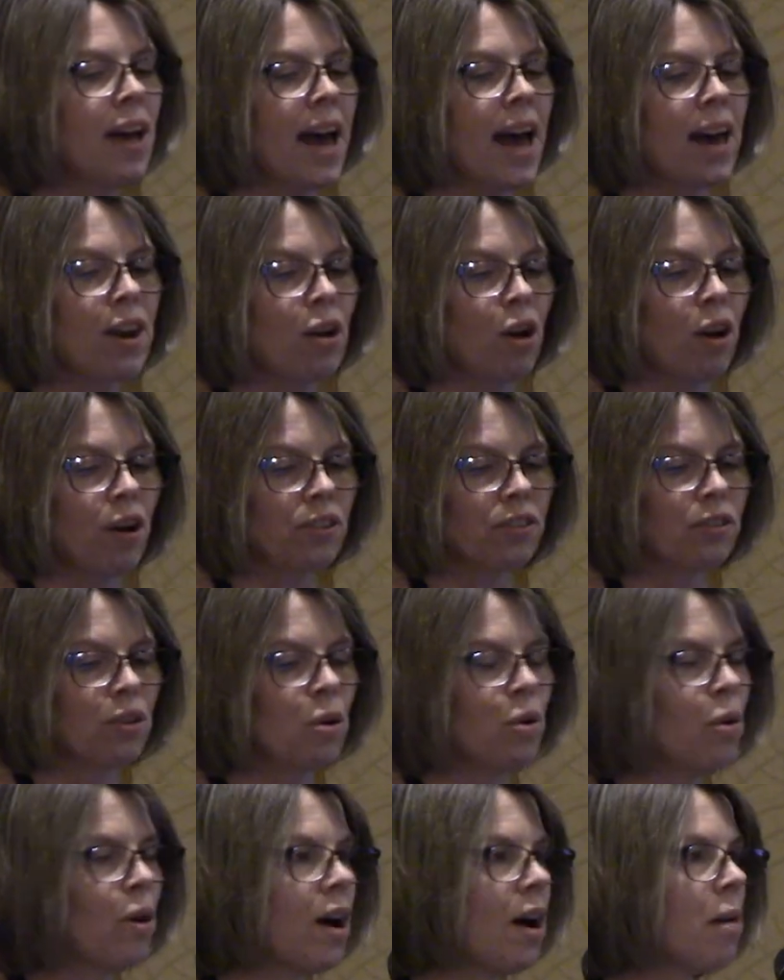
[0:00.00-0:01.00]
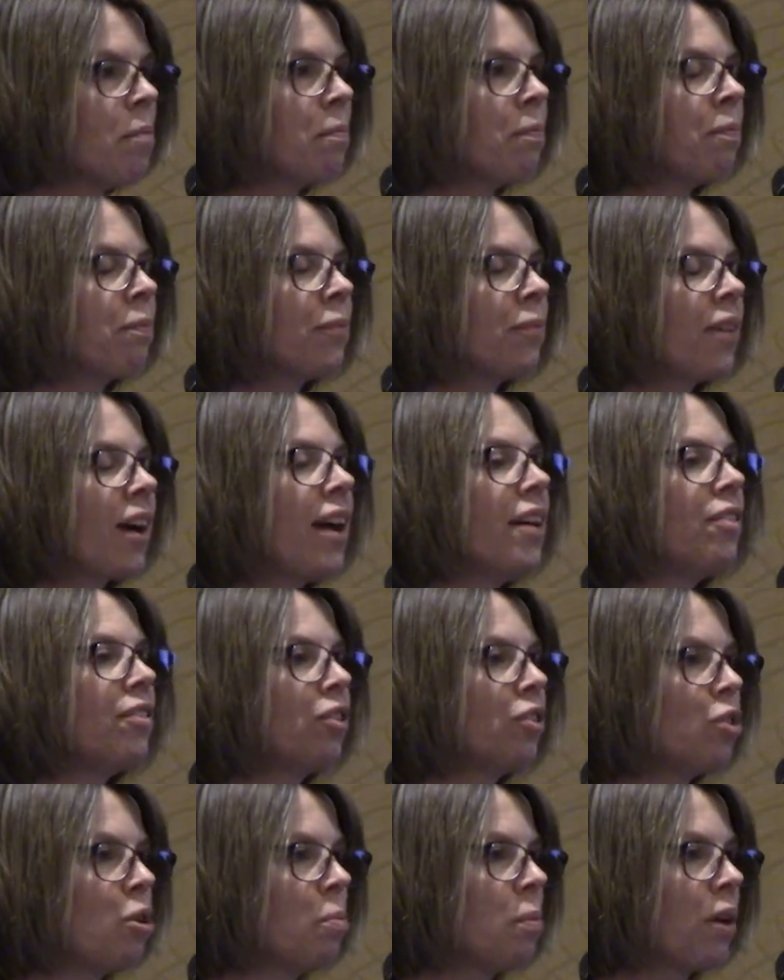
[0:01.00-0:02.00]
and also the
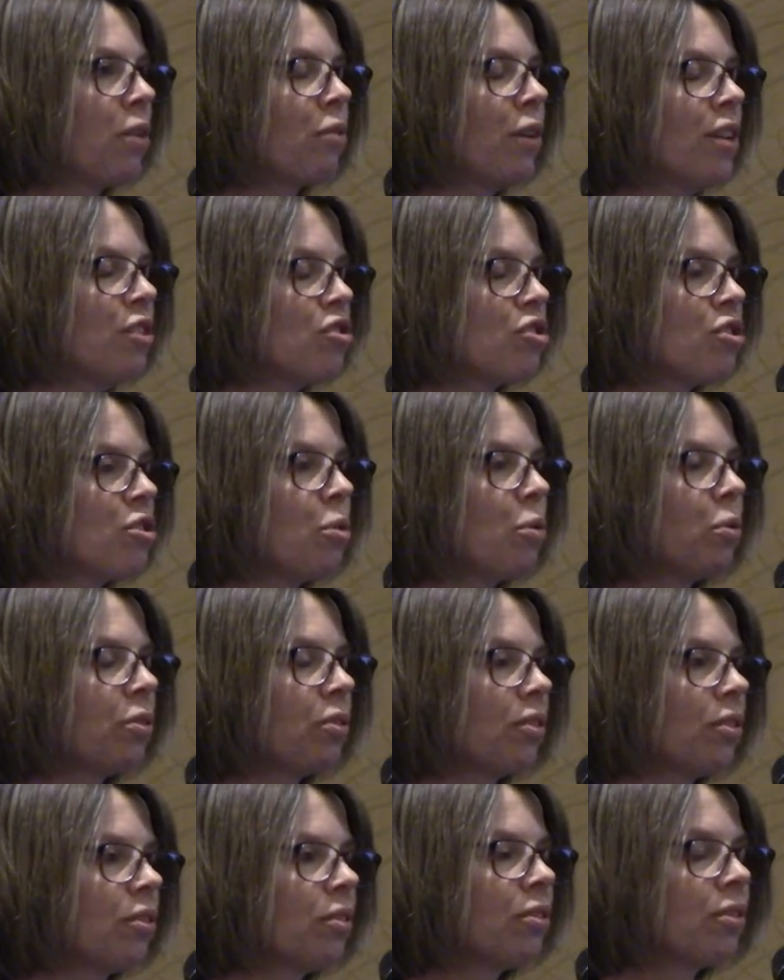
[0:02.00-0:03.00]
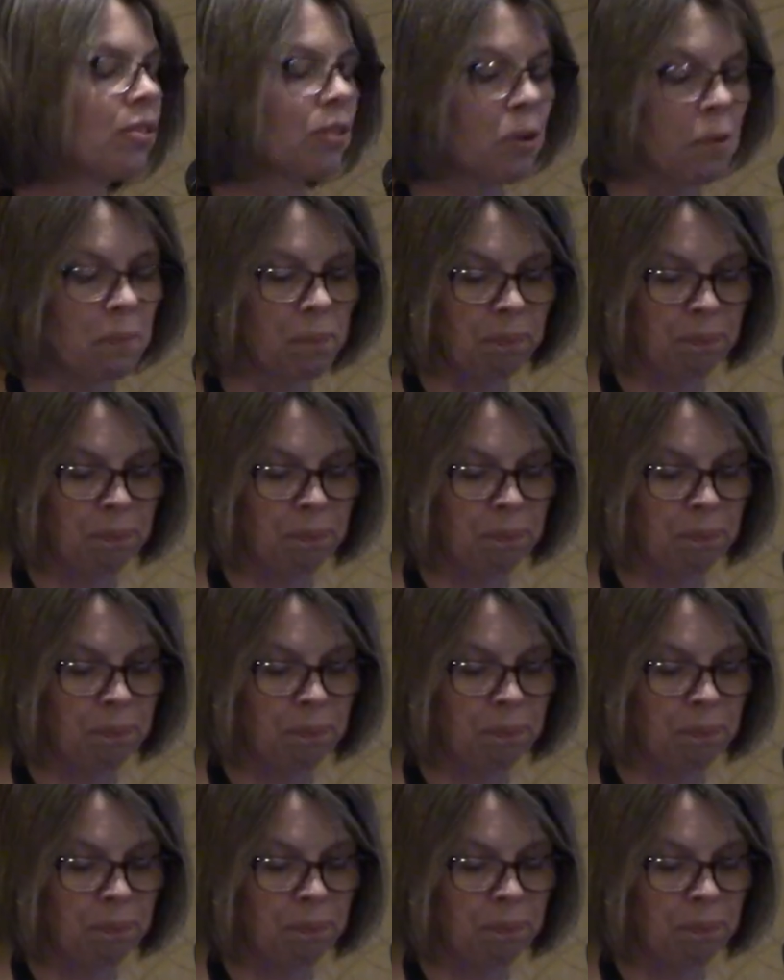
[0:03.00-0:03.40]
isotopic ratios. So,